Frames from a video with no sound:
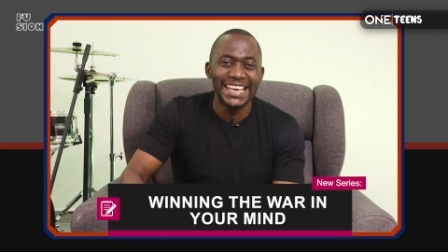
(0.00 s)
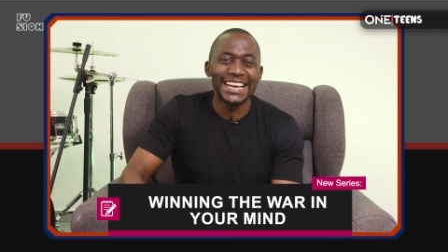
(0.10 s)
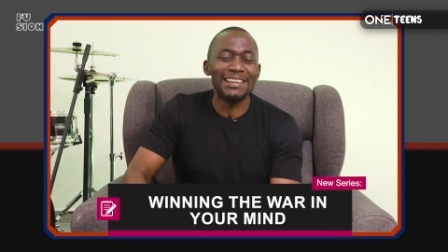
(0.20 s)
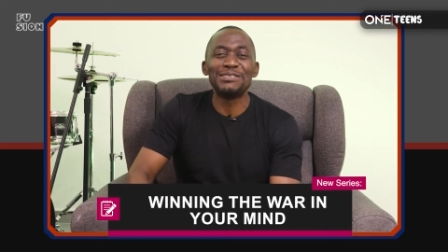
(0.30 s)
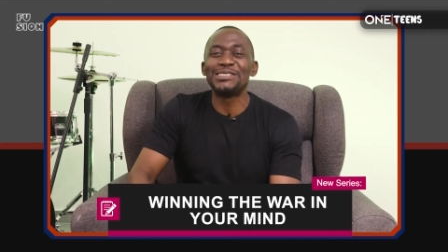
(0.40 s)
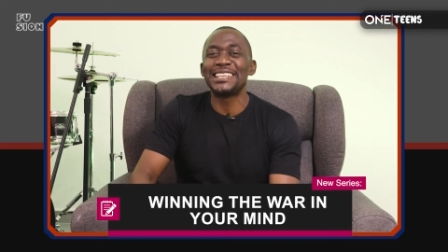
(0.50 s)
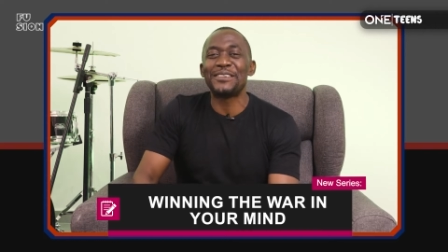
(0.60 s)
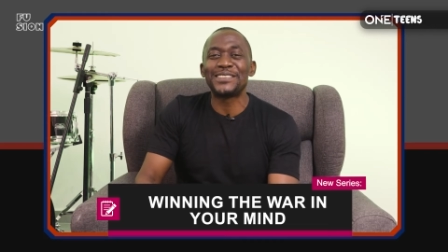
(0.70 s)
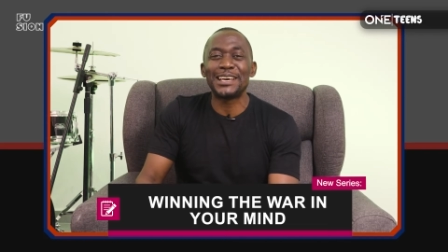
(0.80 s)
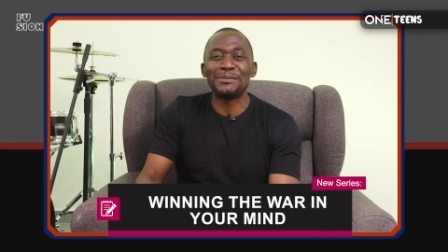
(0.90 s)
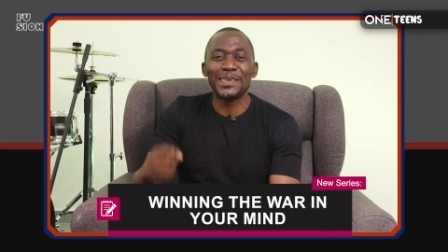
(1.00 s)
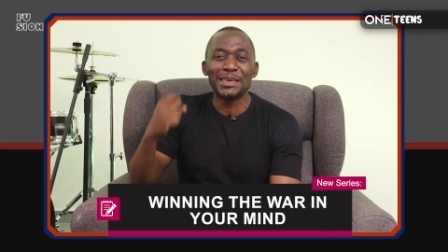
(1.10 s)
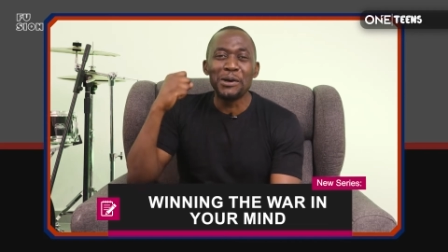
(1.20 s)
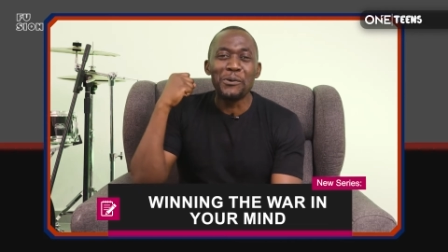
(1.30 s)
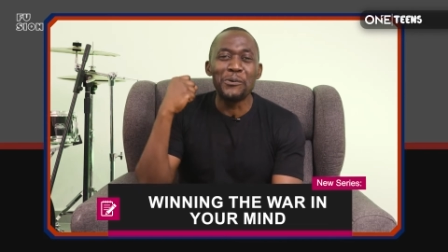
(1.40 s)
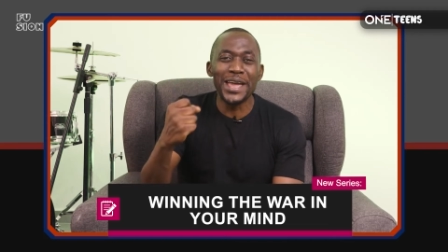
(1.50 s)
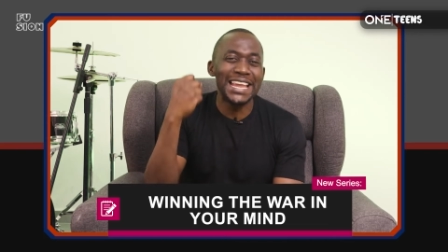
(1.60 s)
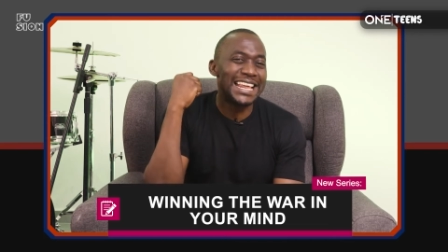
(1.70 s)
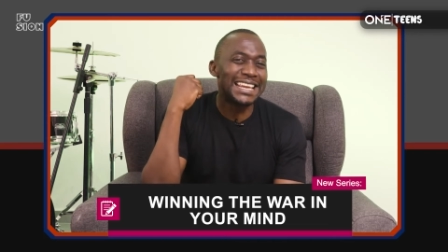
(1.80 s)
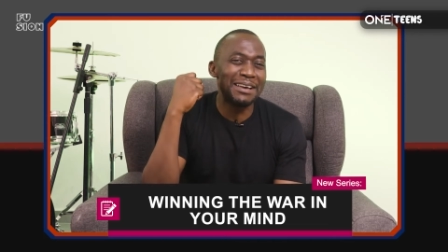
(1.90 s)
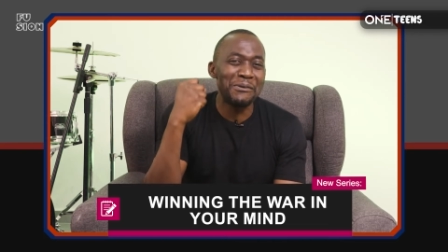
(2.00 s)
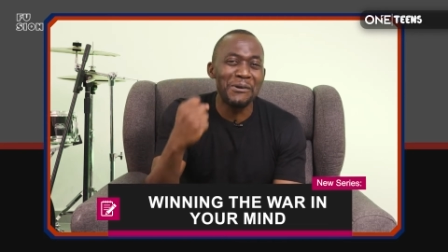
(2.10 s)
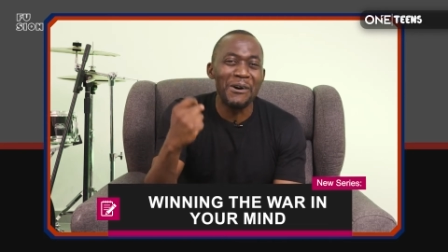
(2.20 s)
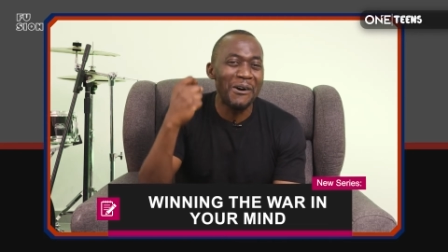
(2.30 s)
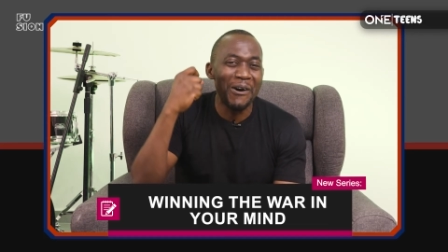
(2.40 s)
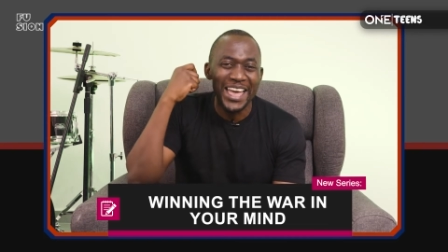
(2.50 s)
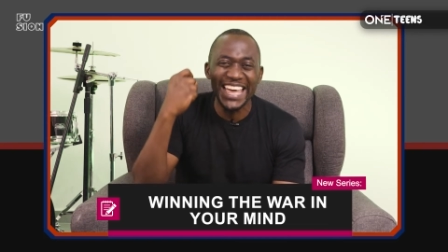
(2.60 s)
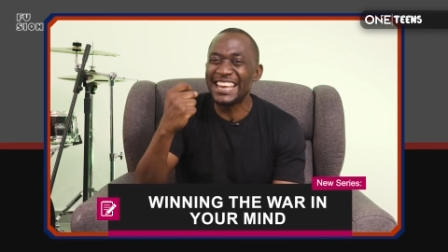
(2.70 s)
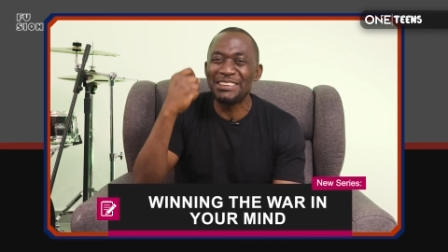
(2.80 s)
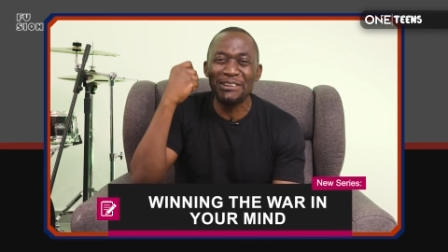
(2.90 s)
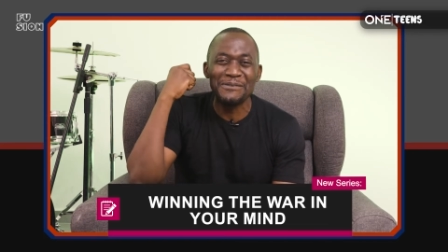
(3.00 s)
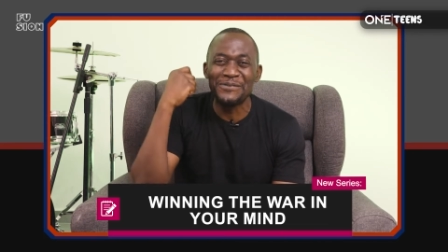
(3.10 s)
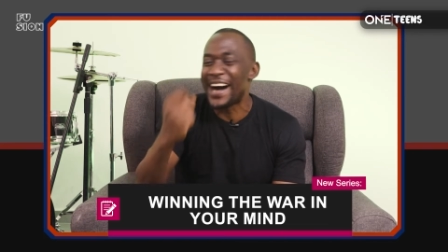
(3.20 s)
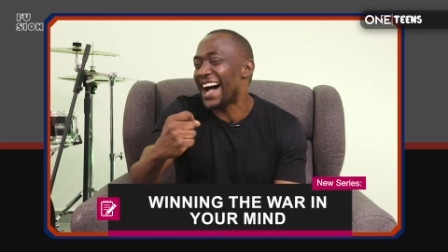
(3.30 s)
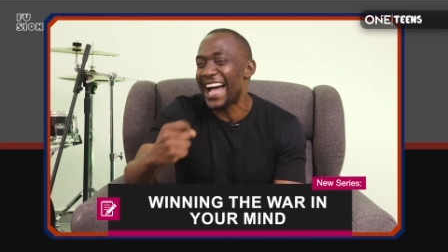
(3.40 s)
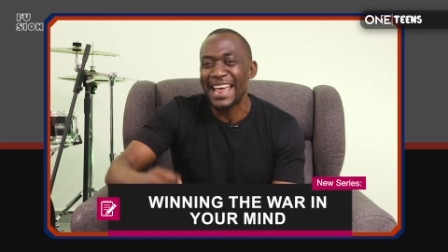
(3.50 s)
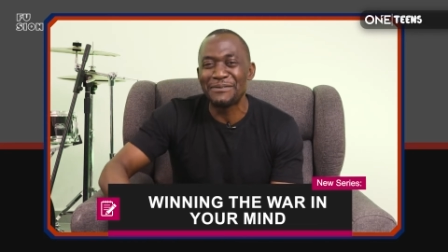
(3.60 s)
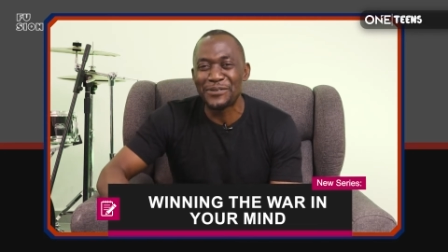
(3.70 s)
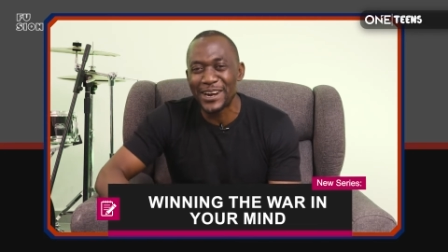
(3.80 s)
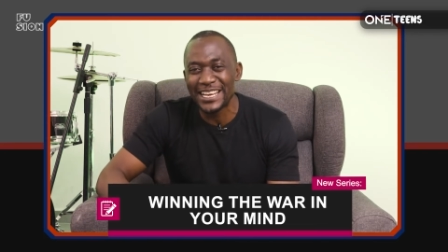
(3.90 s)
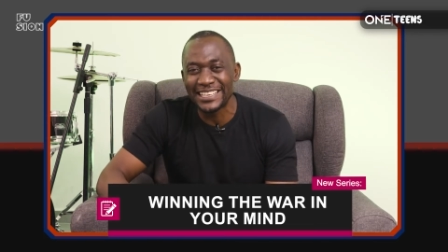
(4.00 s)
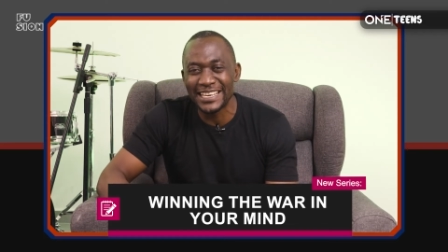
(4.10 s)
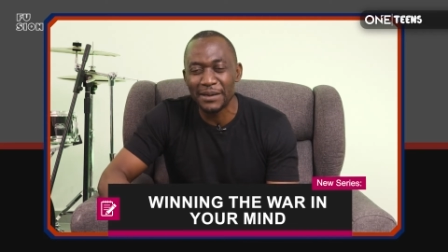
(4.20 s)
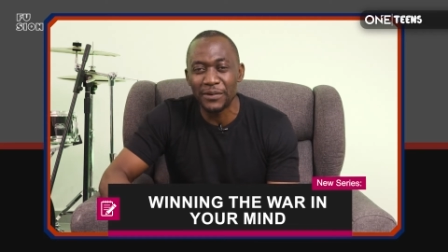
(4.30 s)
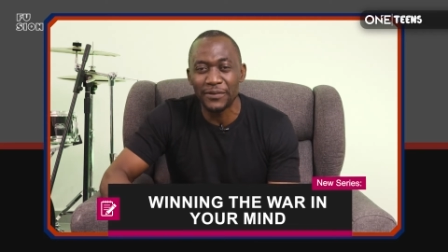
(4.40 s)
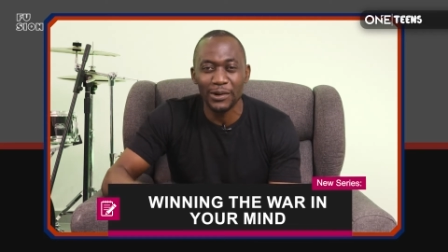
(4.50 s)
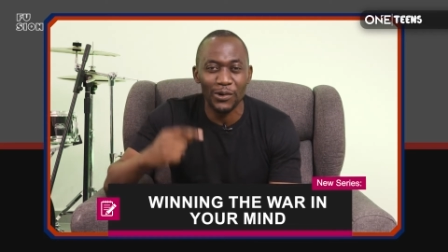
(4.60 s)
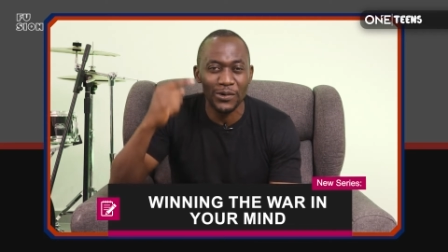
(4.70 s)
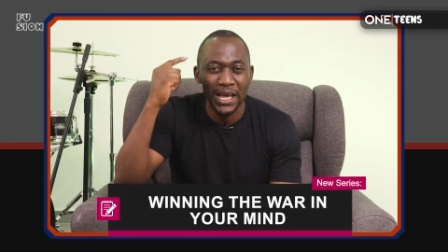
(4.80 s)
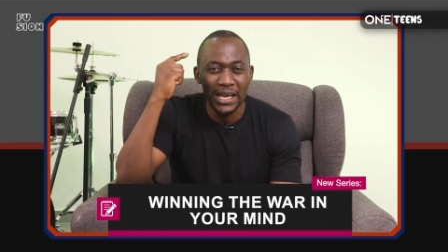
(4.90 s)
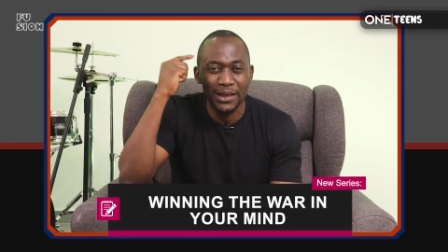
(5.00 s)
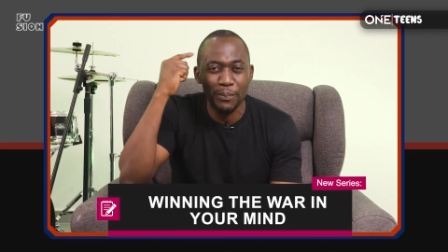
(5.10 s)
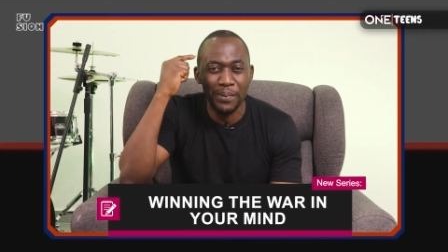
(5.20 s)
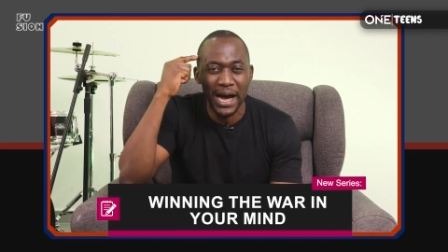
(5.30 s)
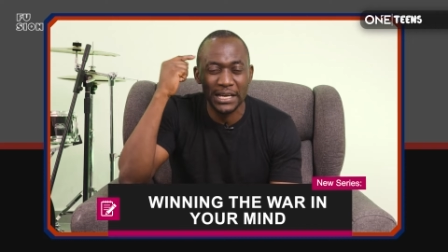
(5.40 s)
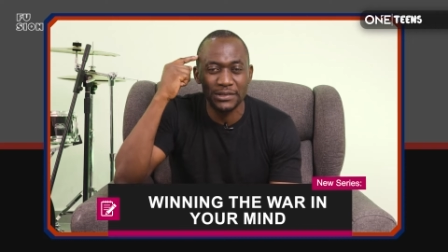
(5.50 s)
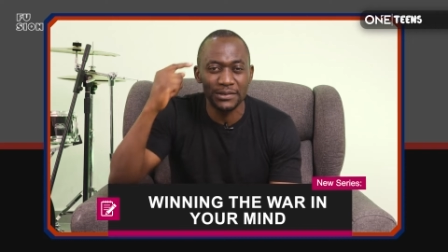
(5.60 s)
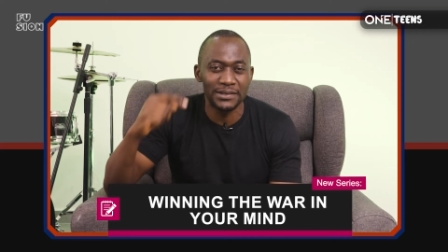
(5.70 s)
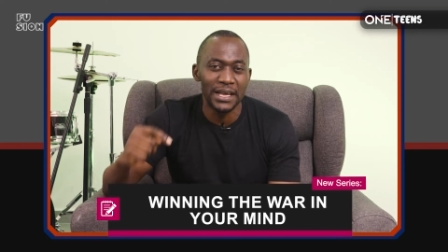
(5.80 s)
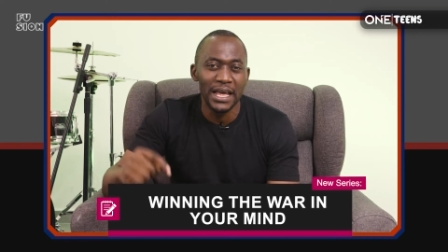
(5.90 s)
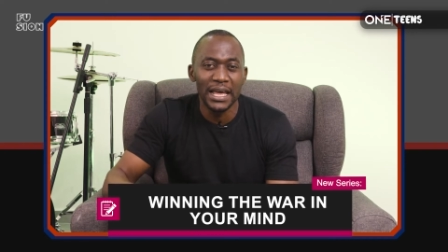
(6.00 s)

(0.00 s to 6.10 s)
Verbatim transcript: Can you say after me? Winning the war in your mind. Praise the name of the Lord. The battles,